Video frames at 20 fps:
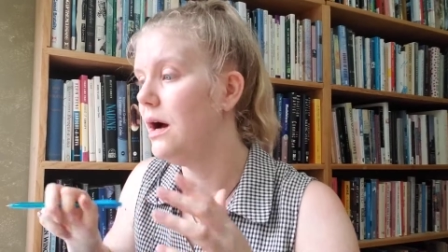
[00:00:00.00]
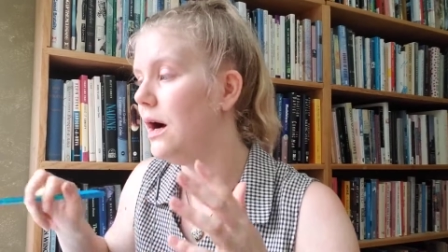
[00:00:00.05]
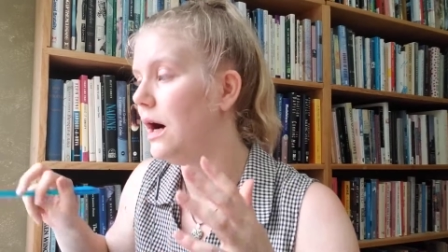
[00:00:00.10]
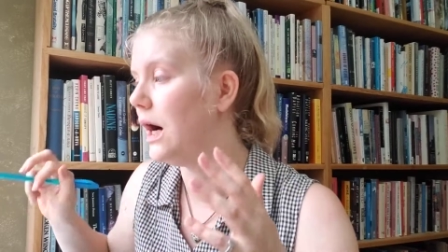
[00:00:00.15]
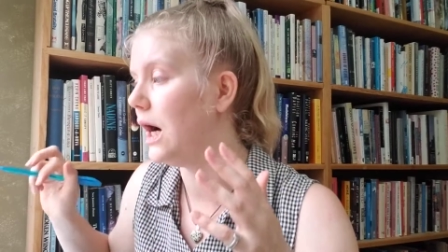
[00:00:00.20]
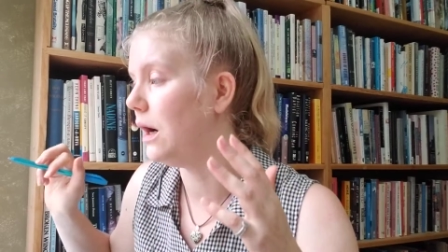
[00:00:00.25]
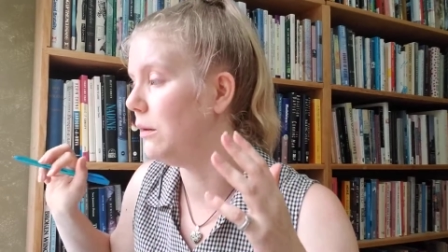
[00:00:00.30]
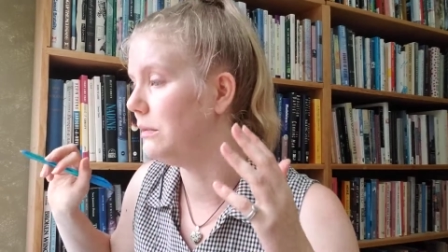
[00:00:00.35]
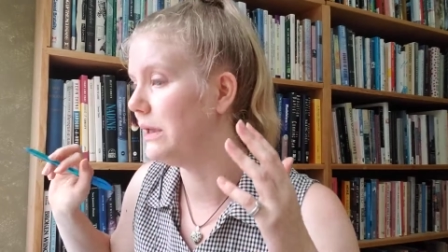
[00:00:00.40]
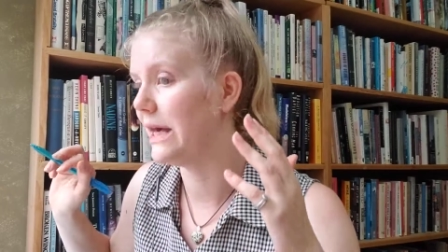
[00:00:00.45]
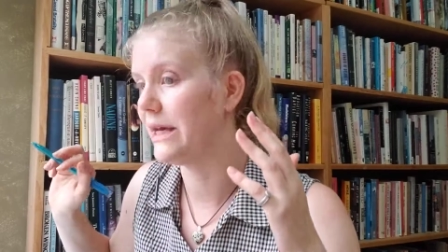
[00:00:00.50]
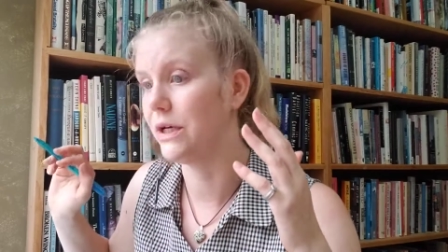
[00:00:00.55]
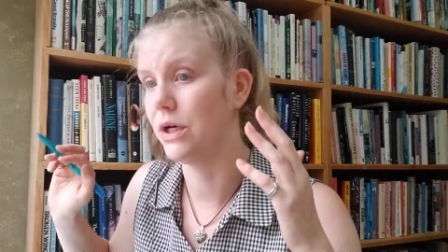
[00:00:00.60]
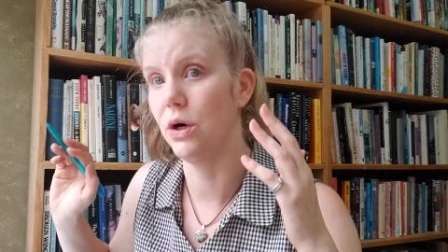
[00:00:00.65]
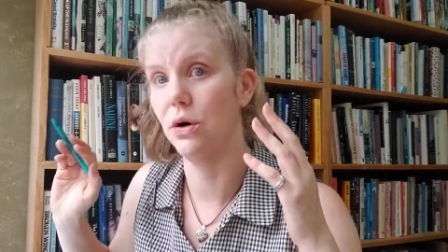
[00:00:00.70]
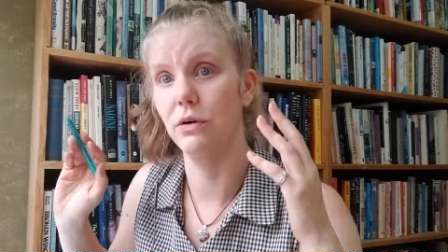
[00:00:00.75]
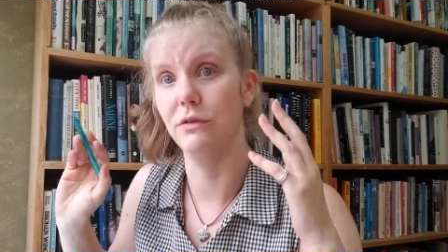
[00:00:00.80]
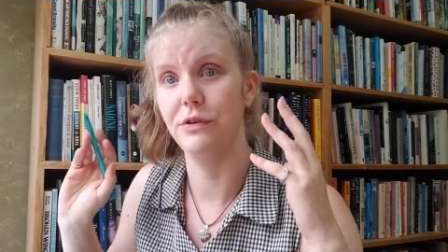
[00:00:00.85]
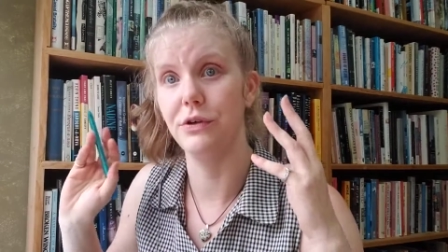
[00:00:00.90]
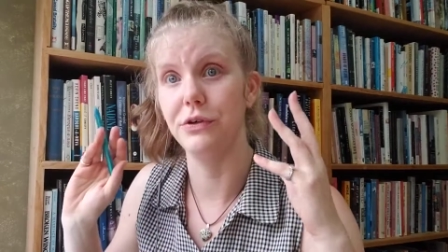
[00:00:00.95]
um, let
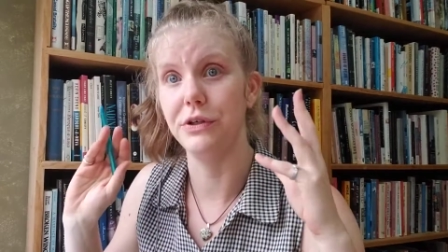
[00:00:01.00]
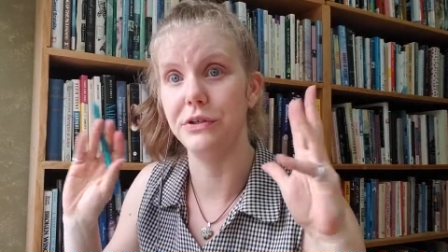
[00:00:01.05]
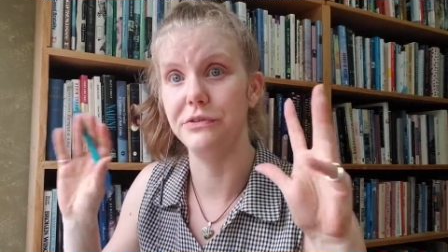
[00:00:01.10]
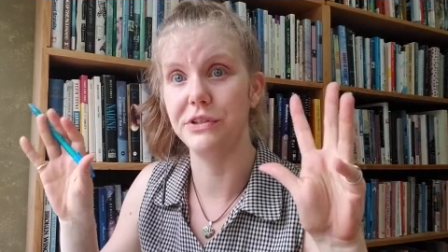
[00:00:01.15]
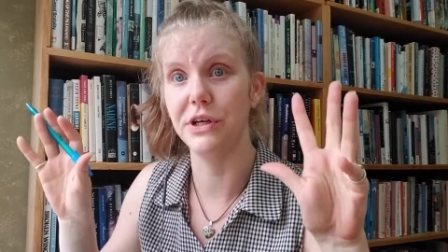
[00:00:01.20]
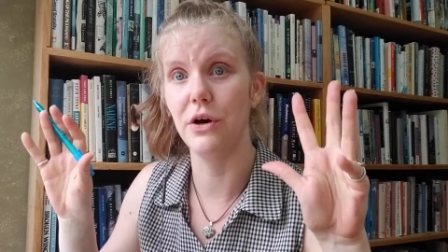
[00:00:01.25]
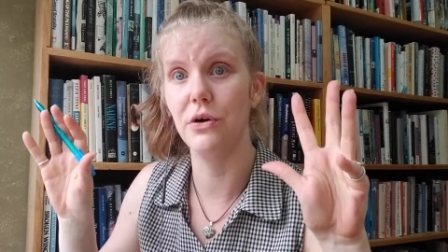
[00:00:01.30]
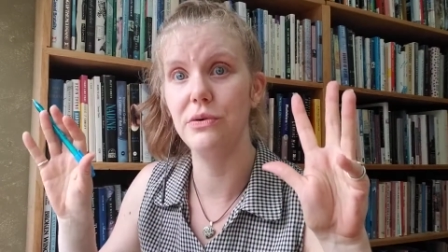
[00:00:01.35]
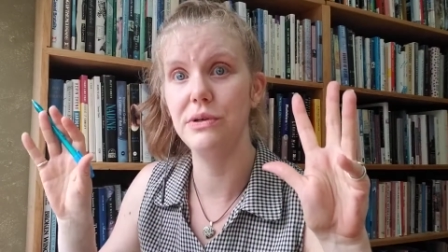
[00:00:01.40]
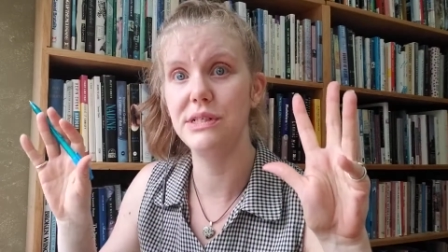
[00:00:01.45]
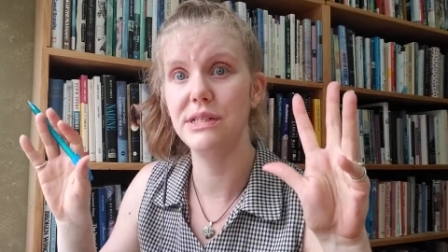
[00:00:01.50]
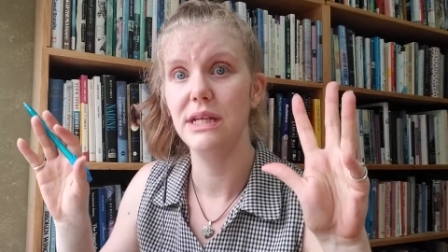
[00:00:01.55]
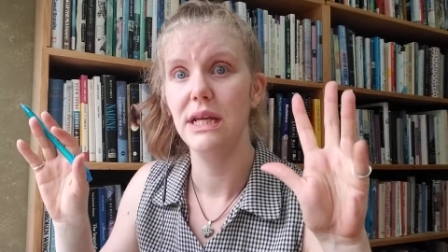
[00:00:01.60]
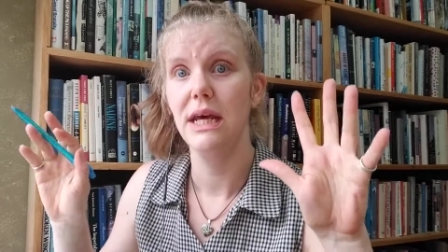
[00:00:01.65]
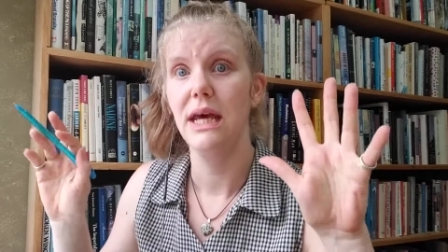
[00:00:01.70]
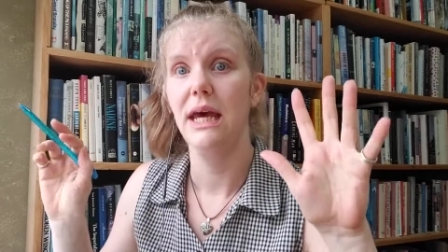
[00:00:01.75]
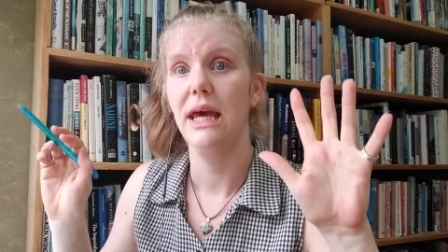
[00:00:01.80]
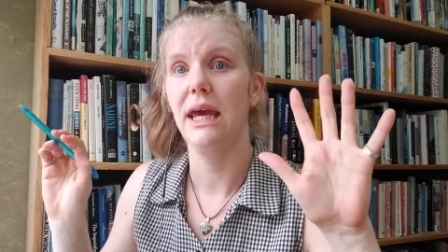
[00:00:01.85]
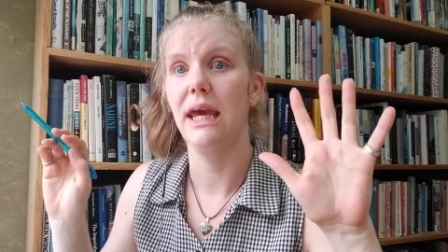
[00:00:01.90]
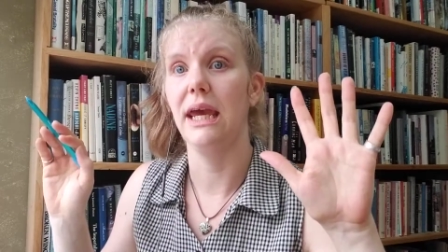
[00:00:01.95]
go of who you don't
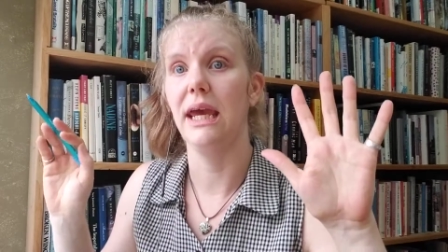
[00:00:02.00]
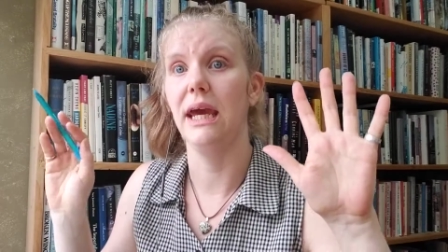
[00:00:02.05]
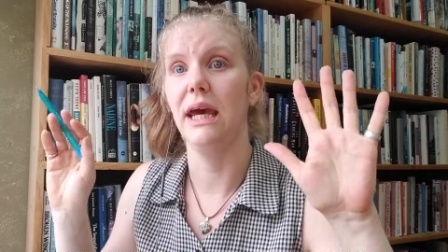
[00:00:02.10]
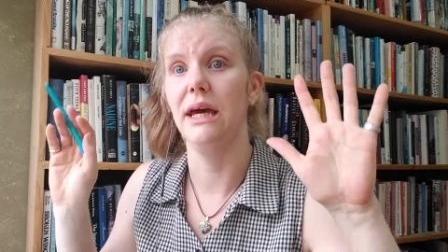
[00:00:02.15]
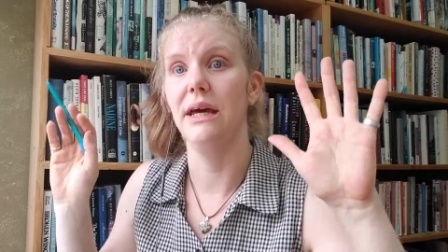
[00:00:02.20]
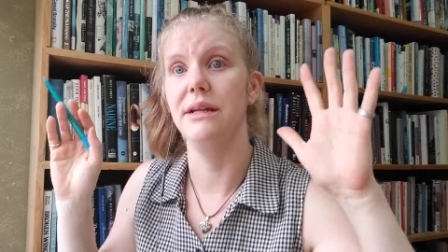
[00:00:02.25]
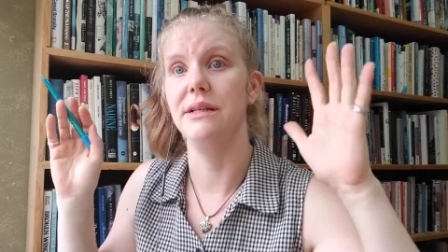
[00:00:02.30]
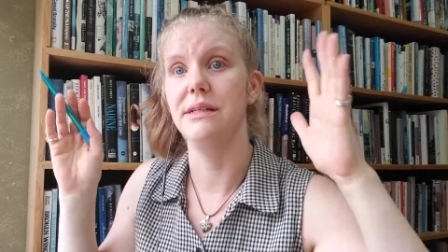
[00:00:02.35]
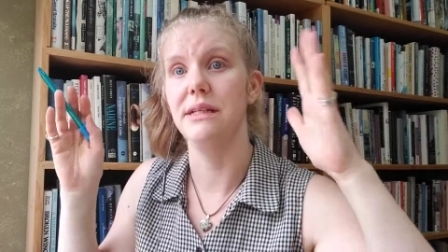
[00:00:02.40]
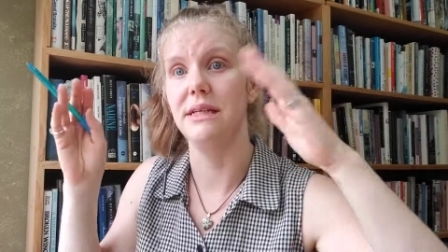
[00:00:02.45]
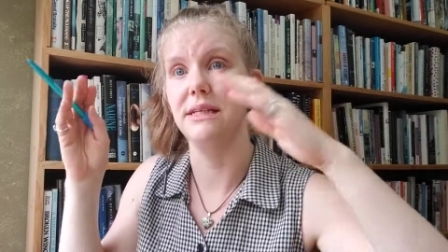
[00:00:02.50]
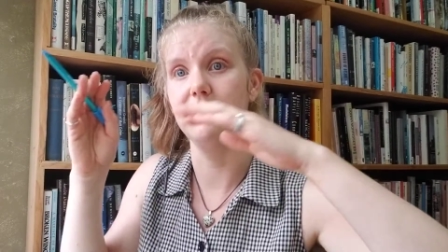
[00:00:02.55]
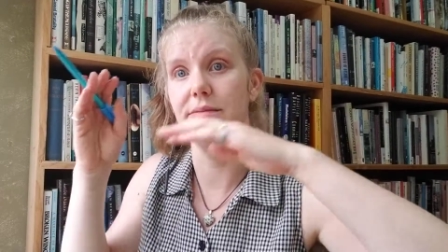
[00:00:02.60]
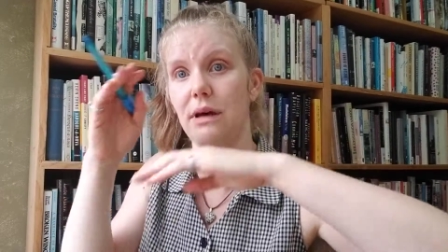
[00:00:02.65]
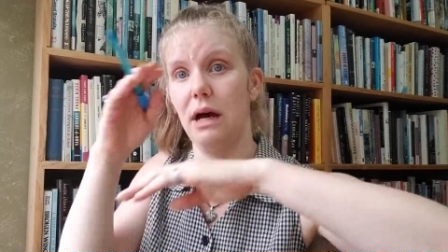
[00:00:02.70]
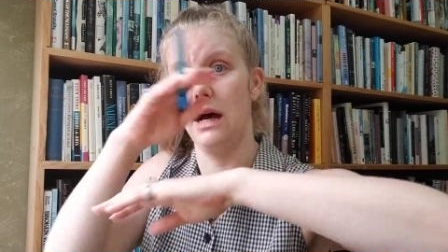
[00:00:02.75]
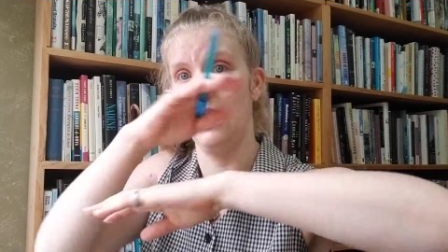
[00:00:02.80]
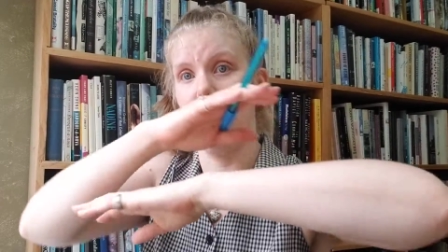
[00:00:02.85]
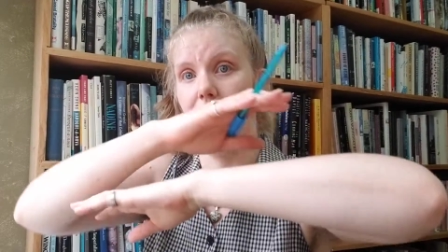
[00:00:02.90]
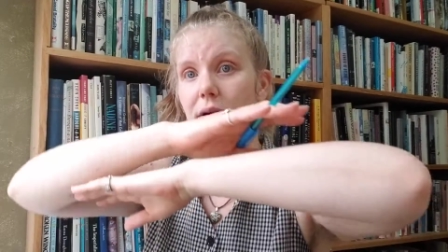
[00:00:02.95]
and
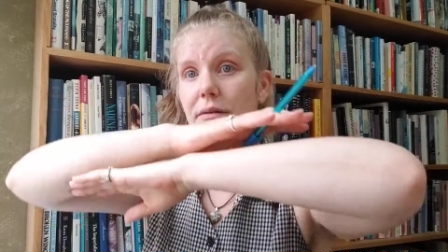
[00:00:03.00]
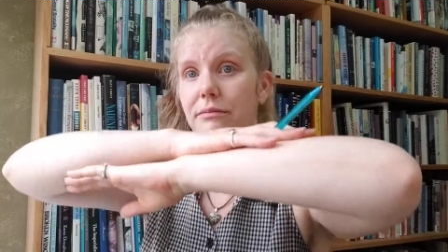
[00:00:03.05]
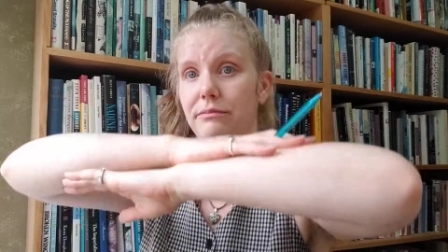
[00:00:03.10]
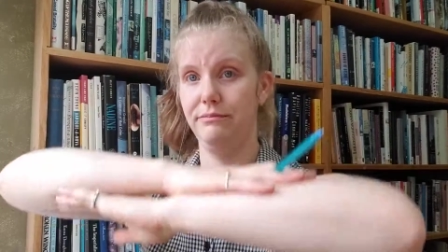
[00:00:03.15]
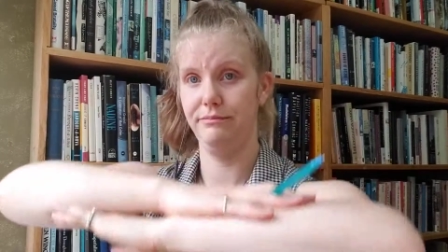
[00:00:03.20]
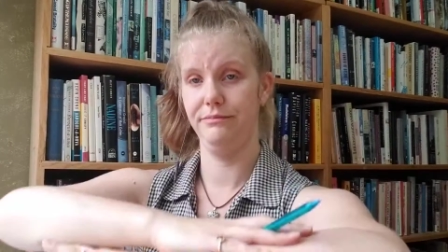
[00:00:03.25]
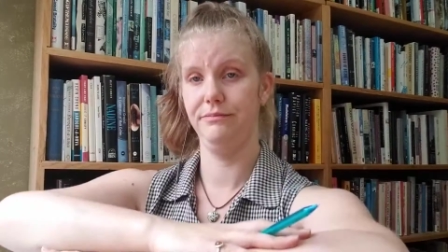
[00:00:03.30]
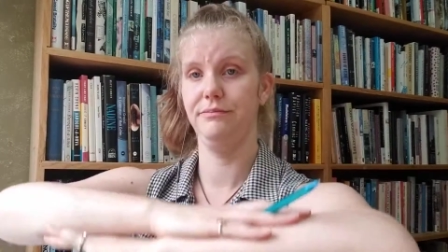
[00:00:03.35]
um,